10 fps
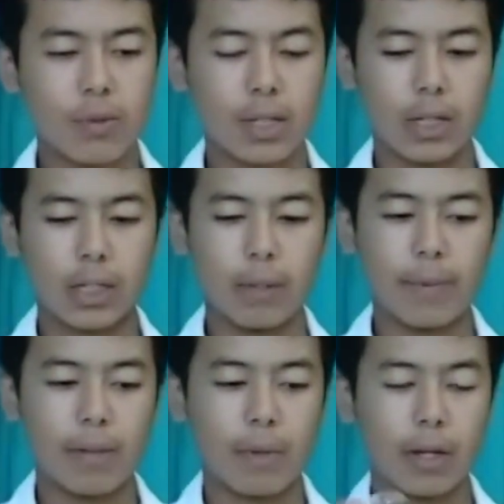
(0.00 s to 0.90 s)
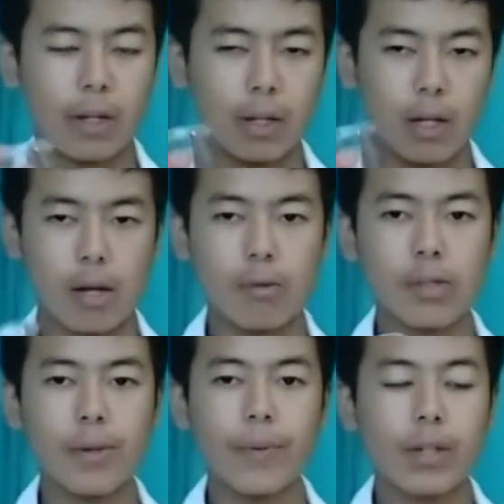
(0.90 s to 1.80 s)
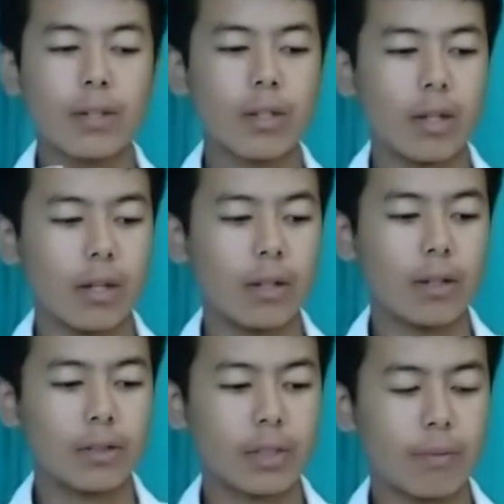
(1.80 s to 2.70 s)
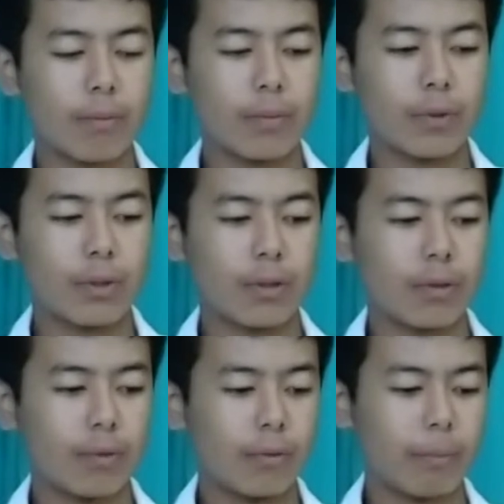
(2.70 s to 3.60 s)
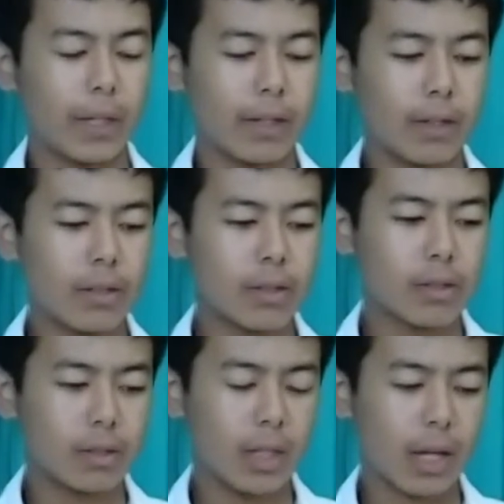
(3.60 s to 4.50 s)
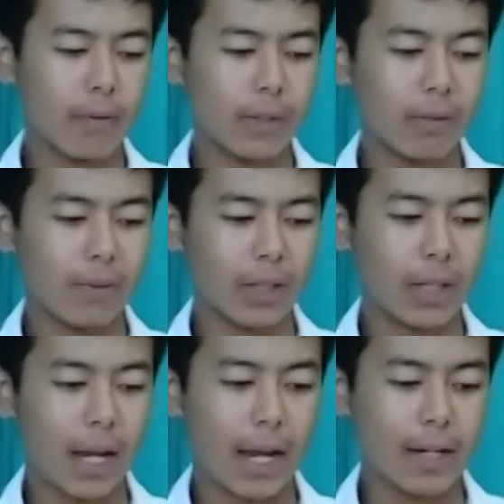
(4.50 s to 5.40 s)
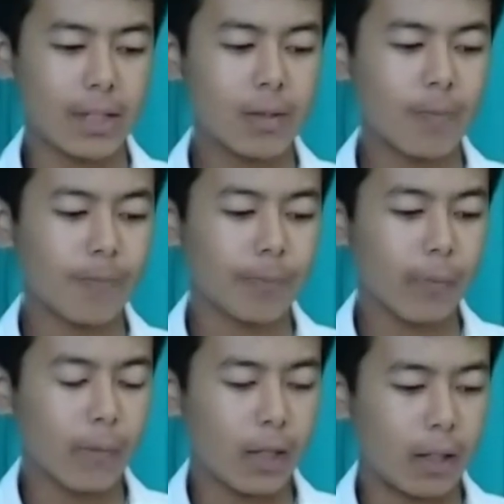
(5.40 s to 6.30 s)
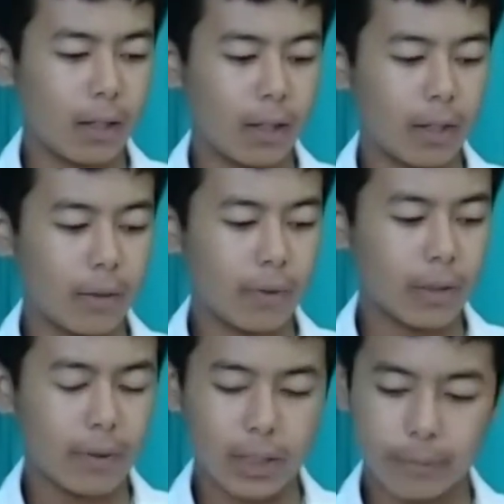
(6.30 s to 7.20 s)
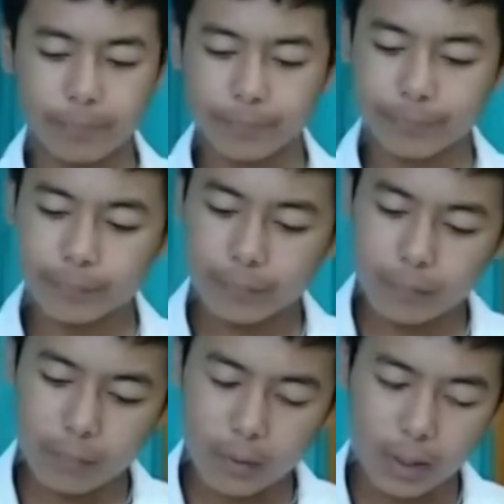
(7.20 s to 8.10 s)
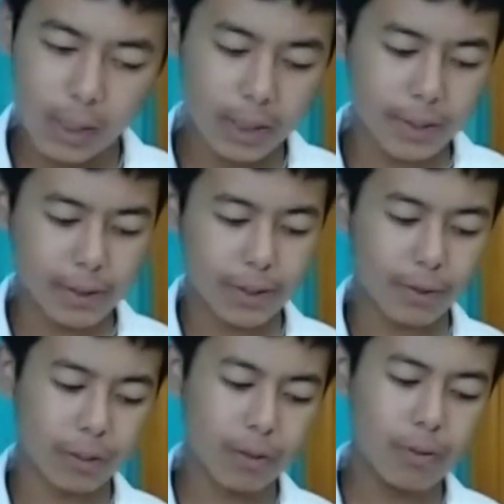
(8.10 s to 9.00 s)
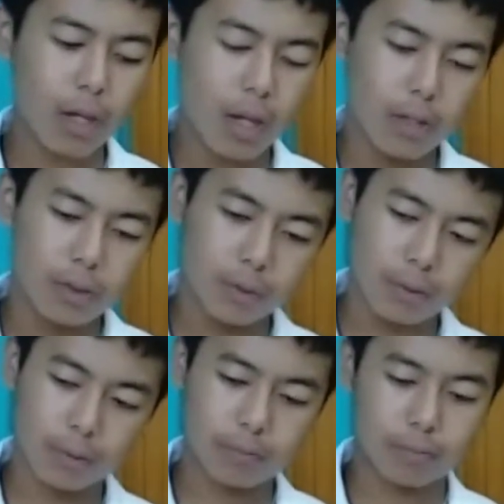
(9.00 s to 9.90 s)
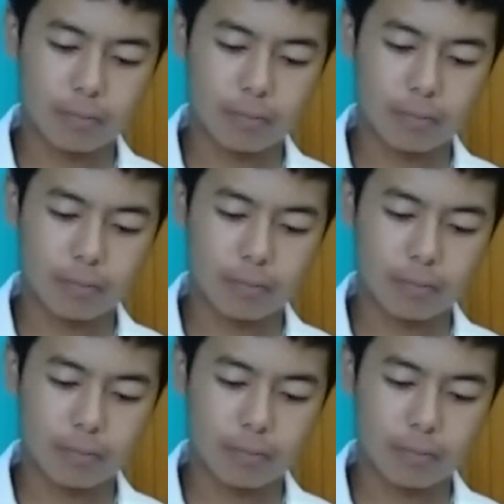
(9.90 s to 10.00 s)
which I keep in my house. Some beakers, they are very handy and very easy to use. So